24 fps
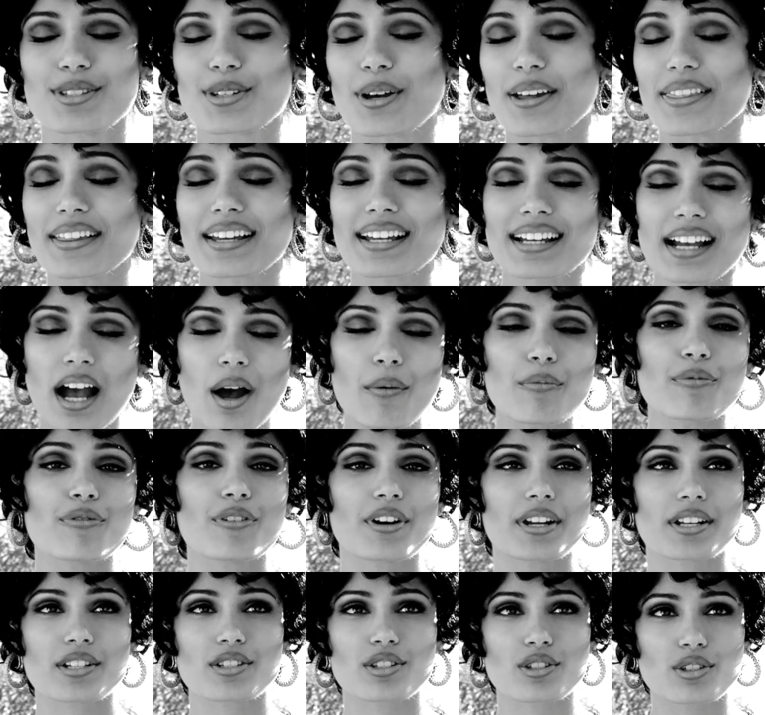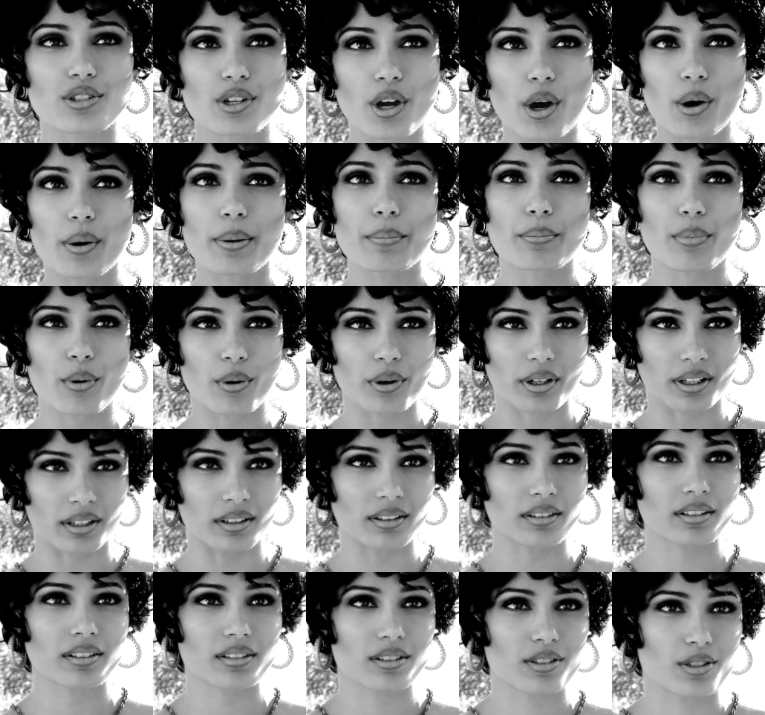So I think comfort is so important
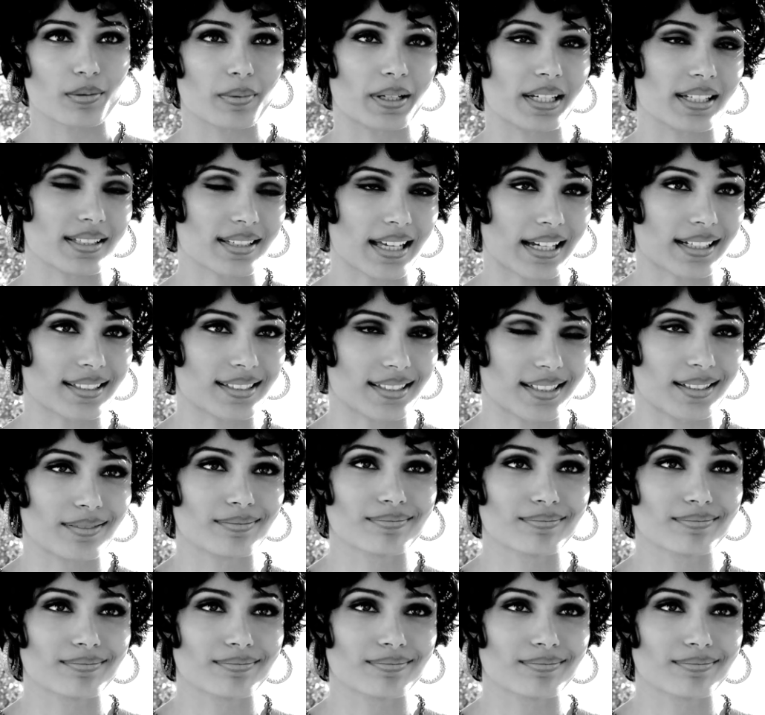to being sexy.